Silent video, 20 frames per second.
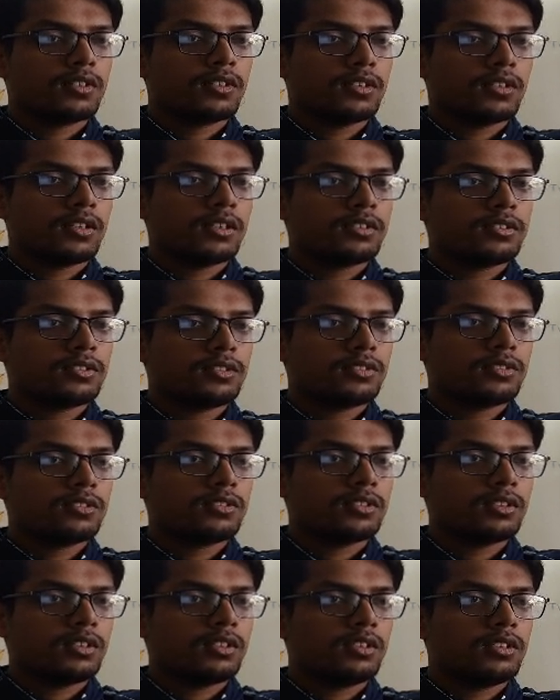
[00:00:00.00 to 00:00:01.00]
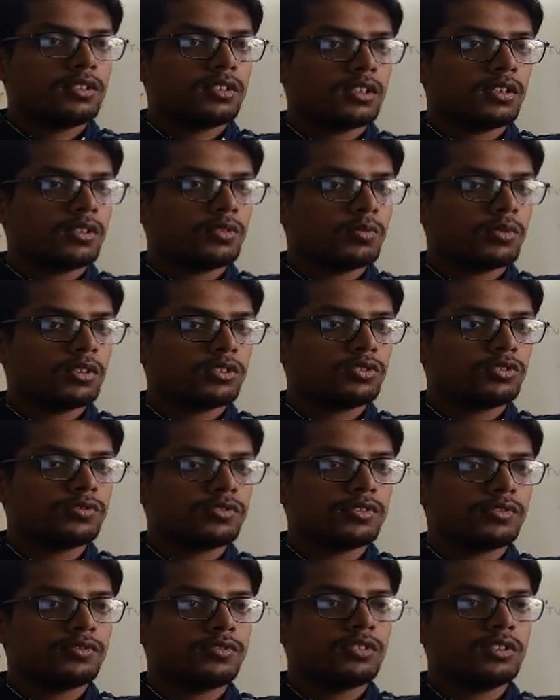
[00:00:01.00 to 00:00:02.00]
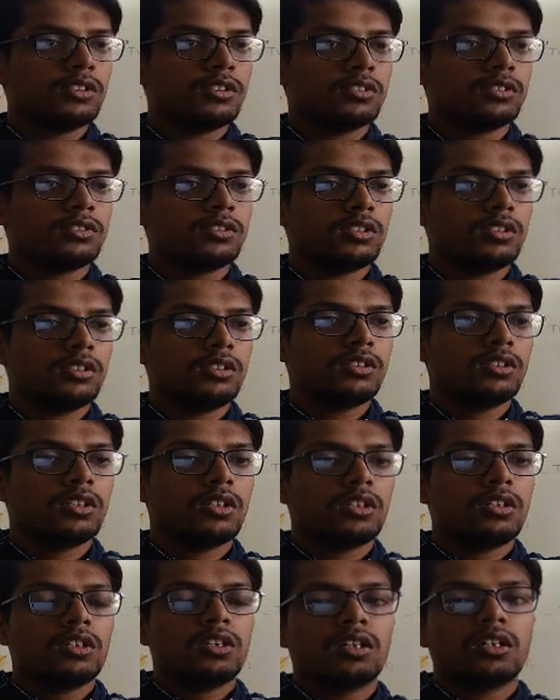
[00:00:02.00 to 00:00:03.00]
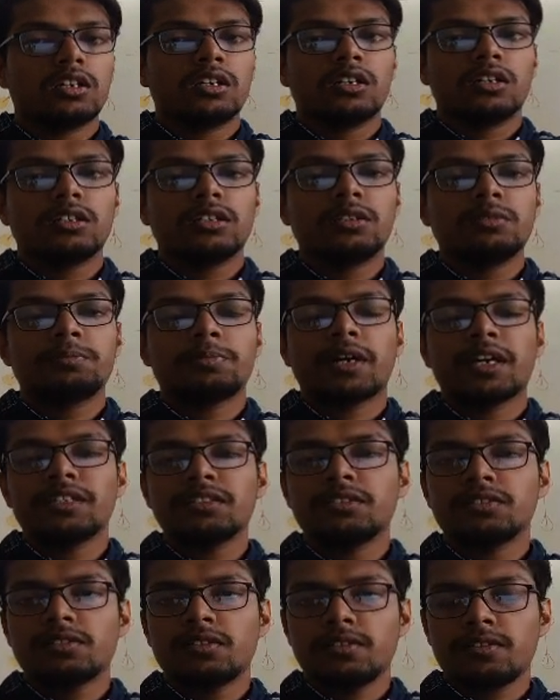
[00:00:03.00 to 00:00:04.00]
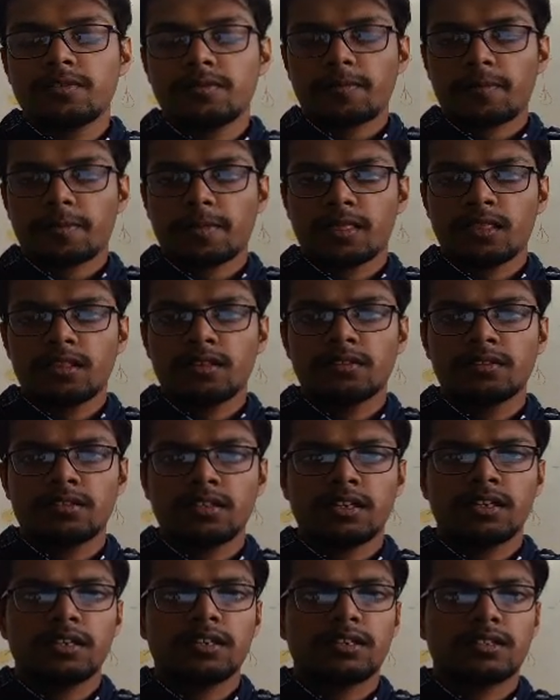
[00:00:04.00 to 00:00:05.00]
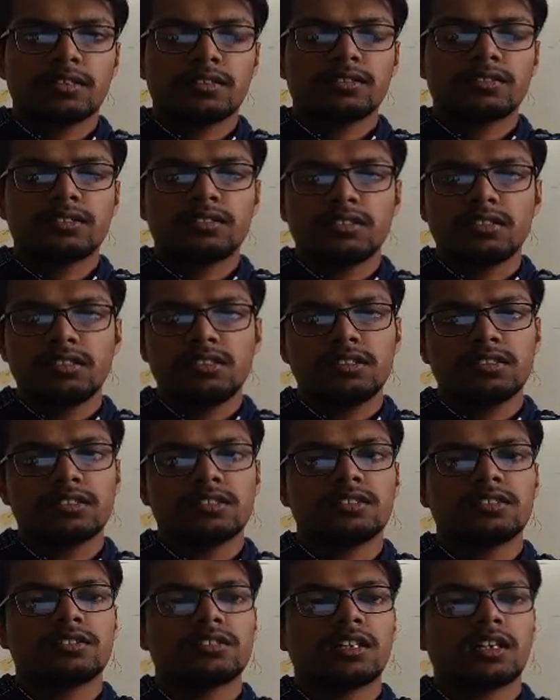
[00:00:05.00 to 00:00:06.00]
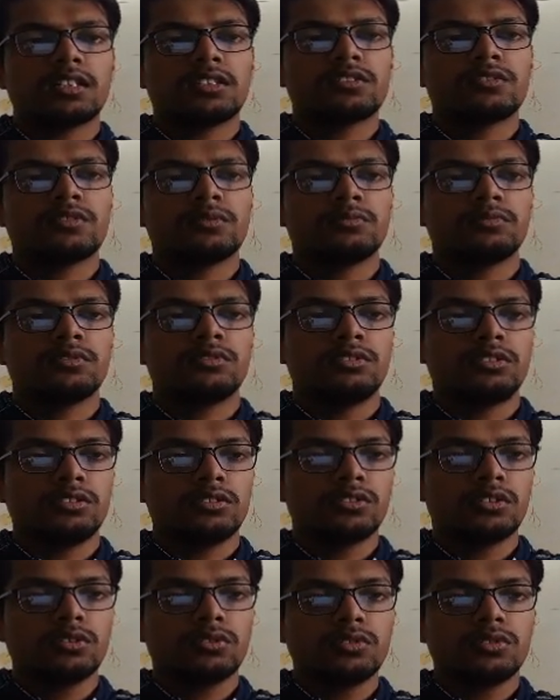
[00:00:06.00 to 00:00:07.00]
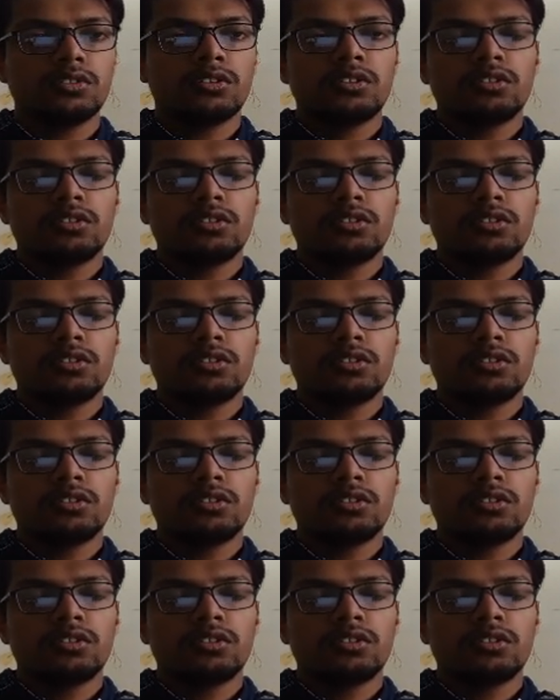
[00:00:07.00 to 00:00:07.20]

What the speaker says: Let's see, 1 to 15. See, in Python, like C, it starts from 0.